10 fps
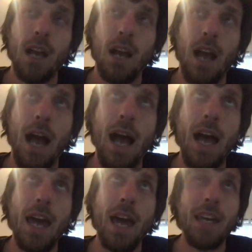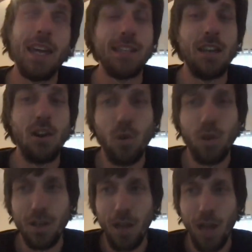I guess I don't want
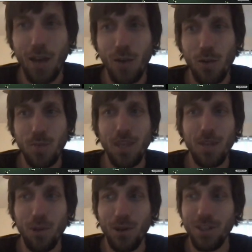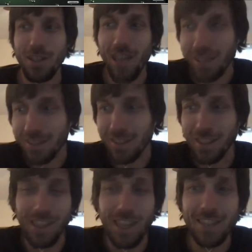to be the person that's like
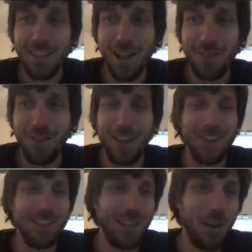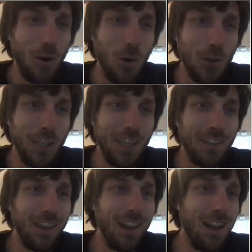against nonviolence. I
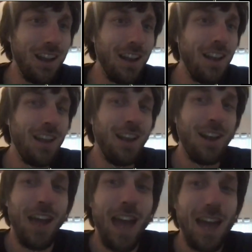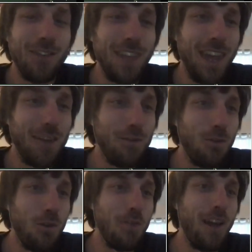only advocate
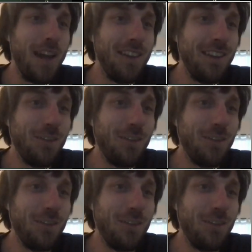for violent